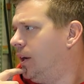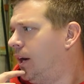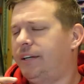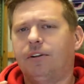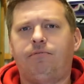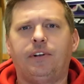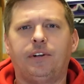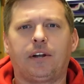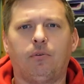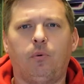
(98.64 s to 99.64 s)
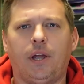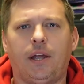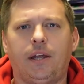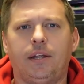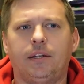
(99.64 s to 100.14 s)
I need to figure out a
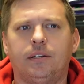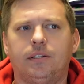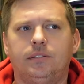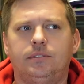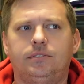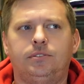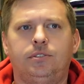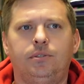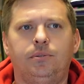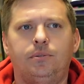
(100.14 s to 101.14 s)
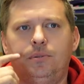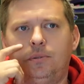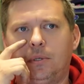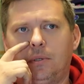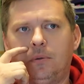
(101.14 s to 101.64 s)
way
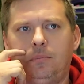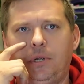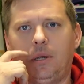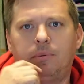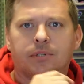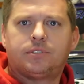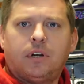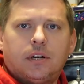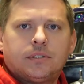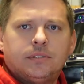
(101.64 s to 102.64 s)
to be able to talk.